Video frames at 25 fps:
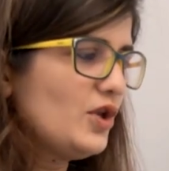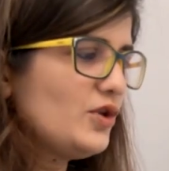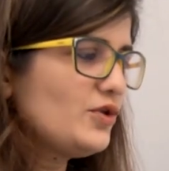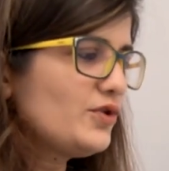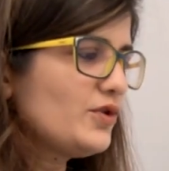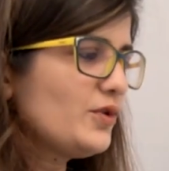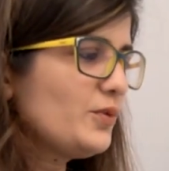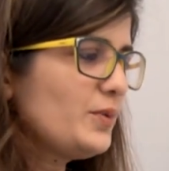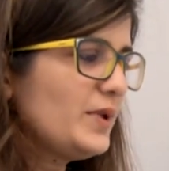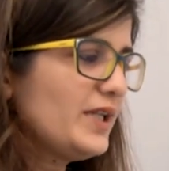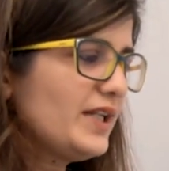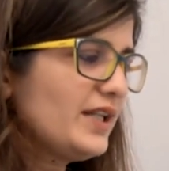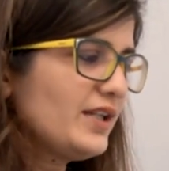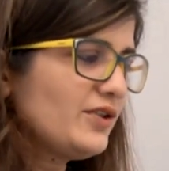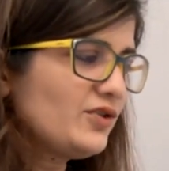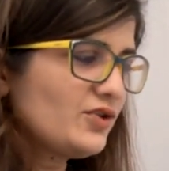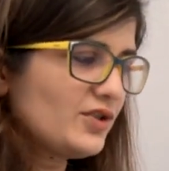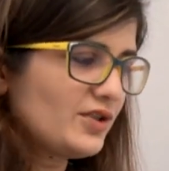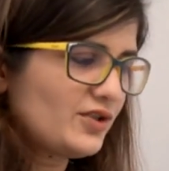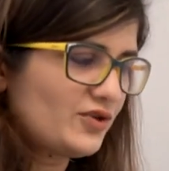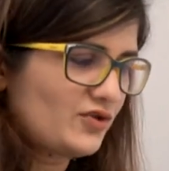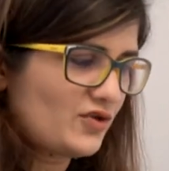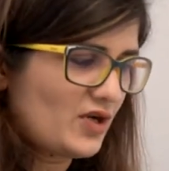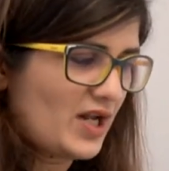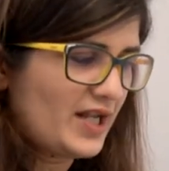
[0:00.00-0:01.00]
So we can
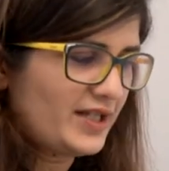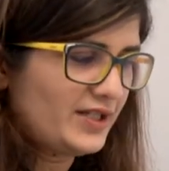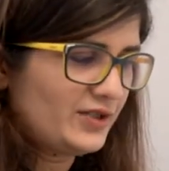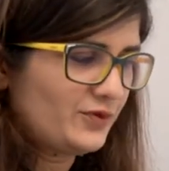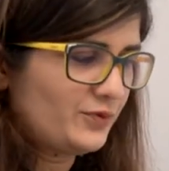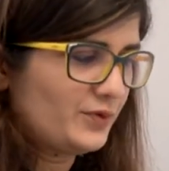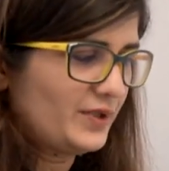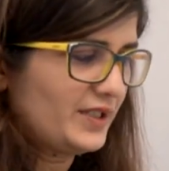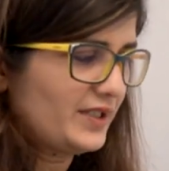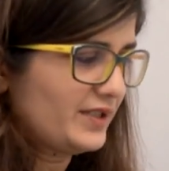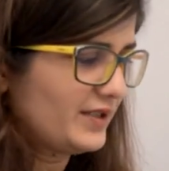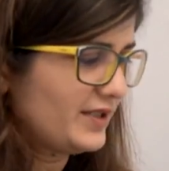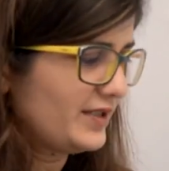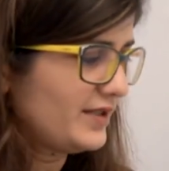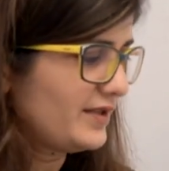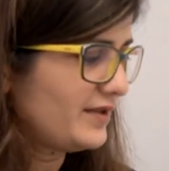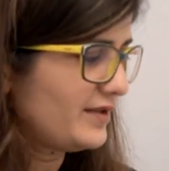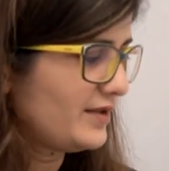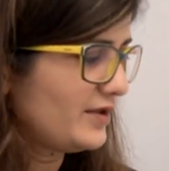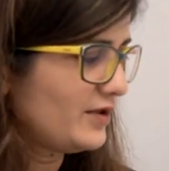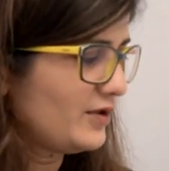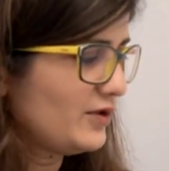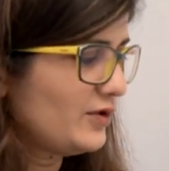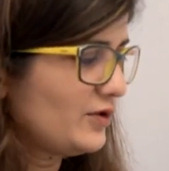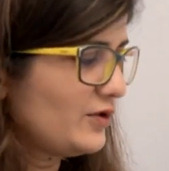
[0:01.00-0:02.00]
just try doing
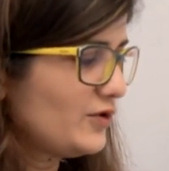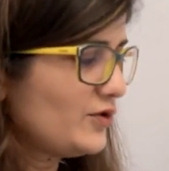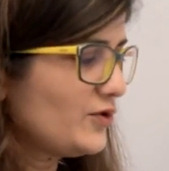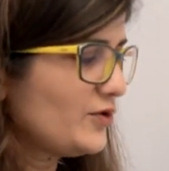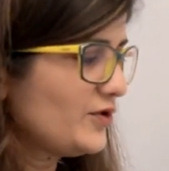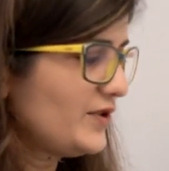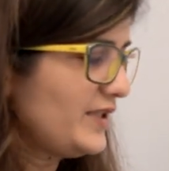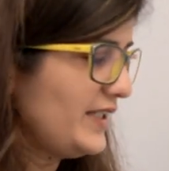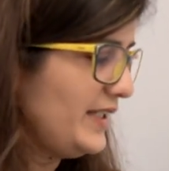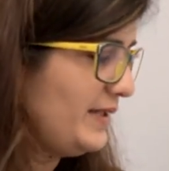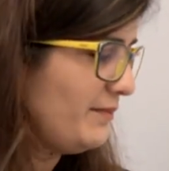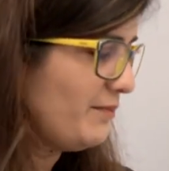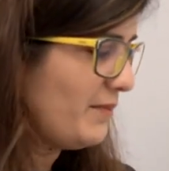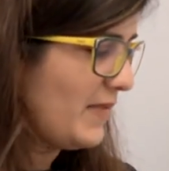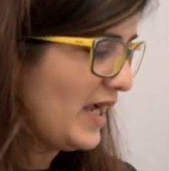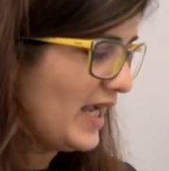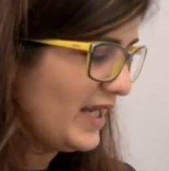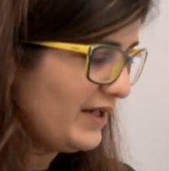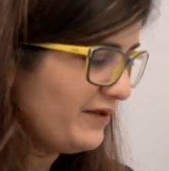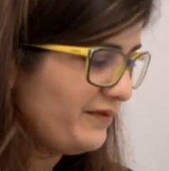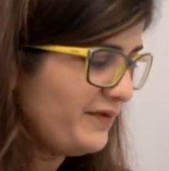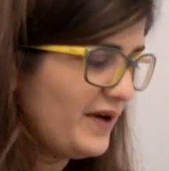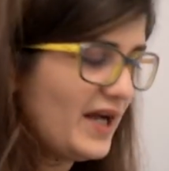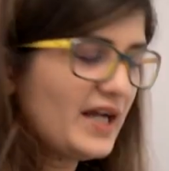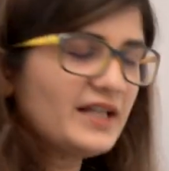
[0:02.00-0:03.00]
this. So see,
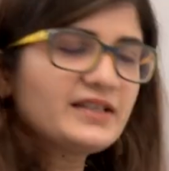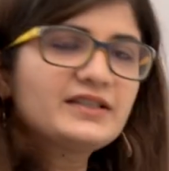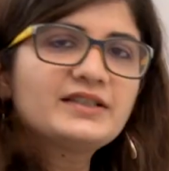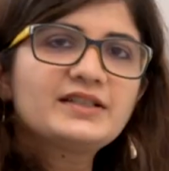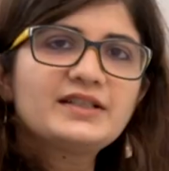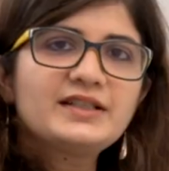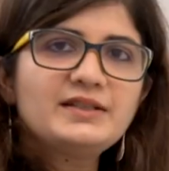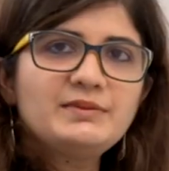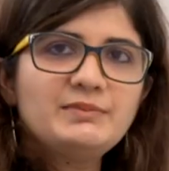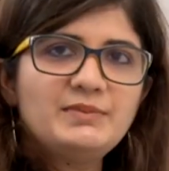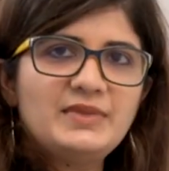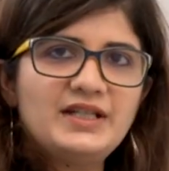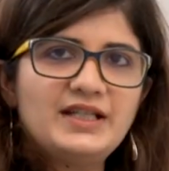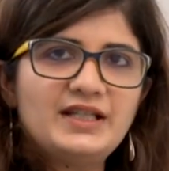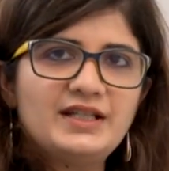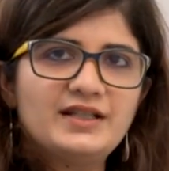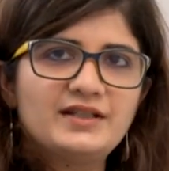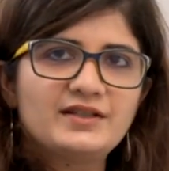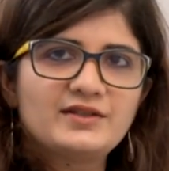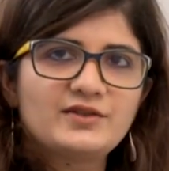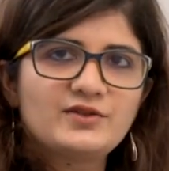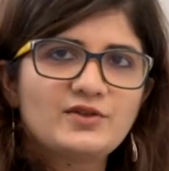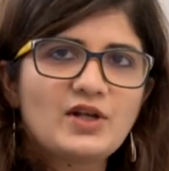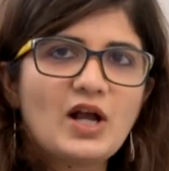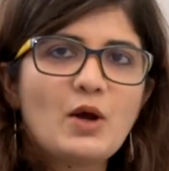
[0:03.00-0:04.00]
my father and me,
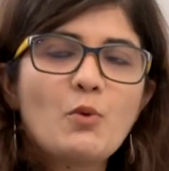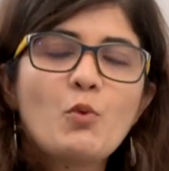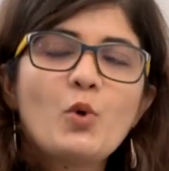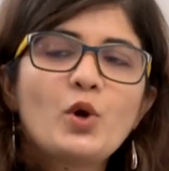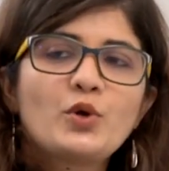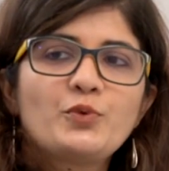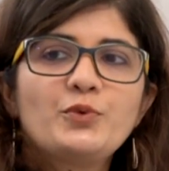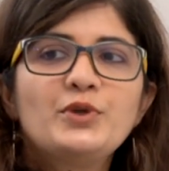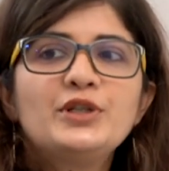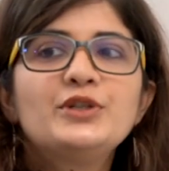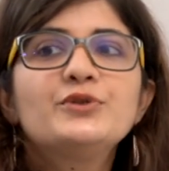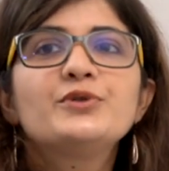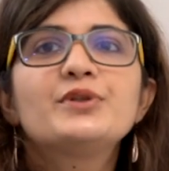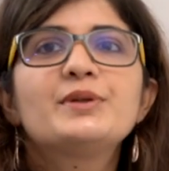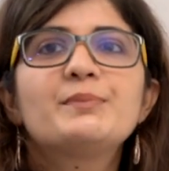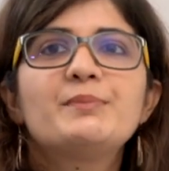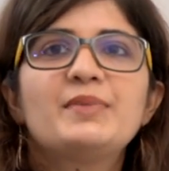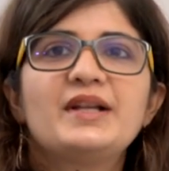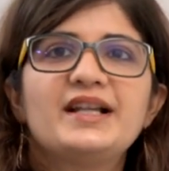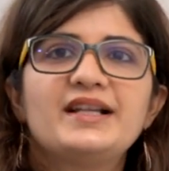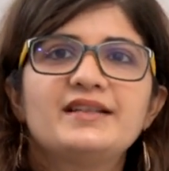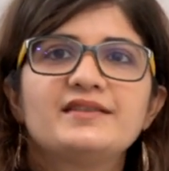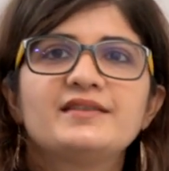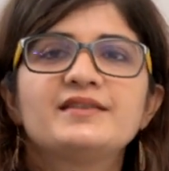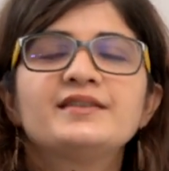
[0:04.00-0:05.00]
what will you
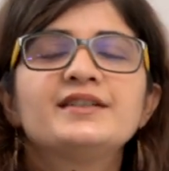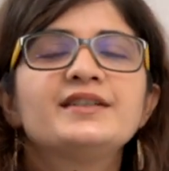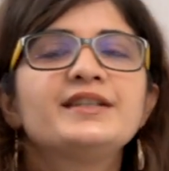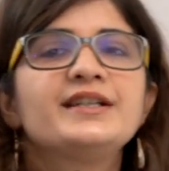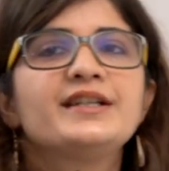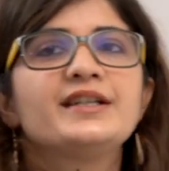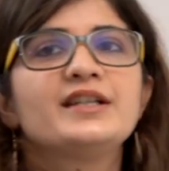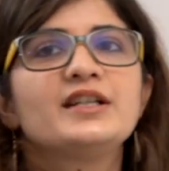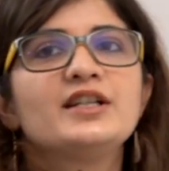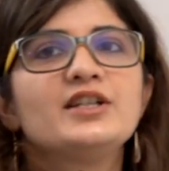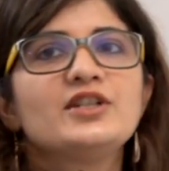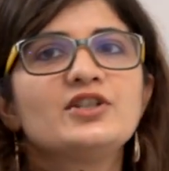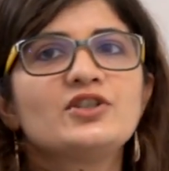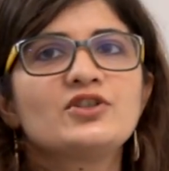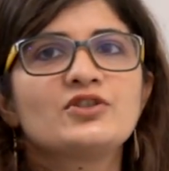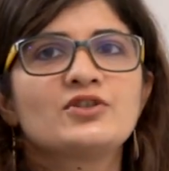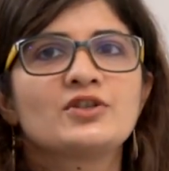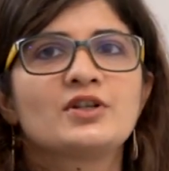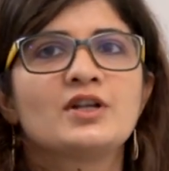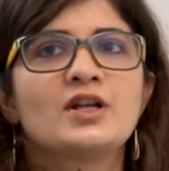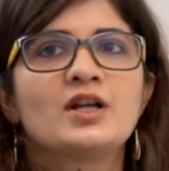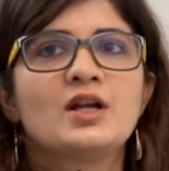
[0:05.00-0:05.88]
replace it in English?